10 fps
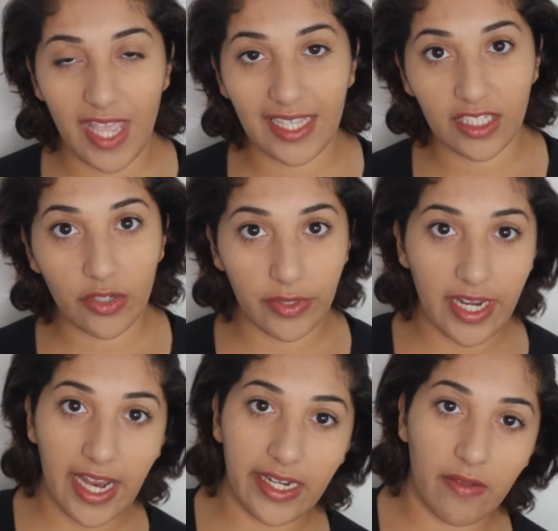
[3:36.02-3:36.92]
As a
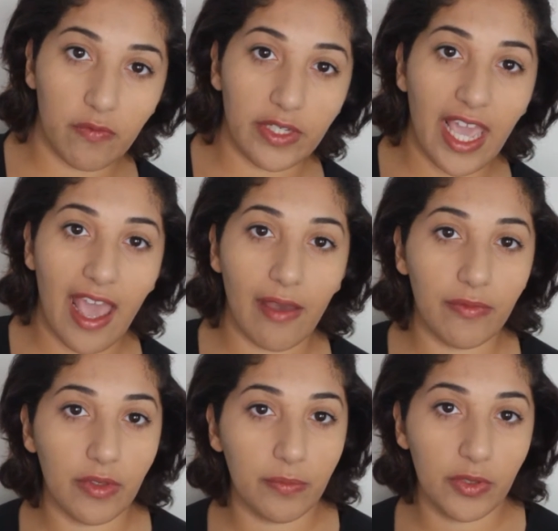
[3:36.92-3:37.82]
creative, we
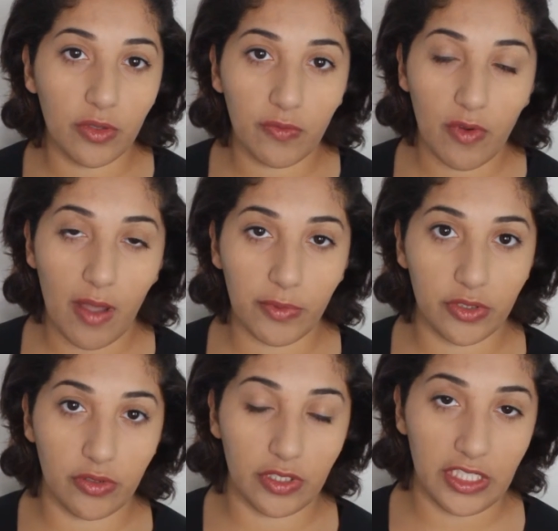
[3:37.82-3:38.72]
have the beautiful
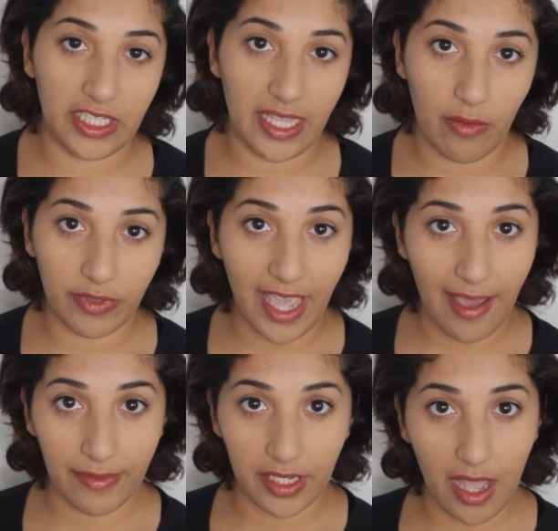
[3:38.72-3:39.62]
opportunity that we
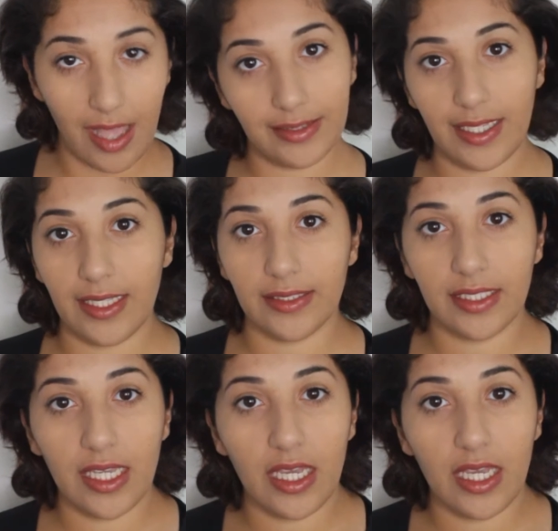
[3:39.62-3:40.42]
have the content.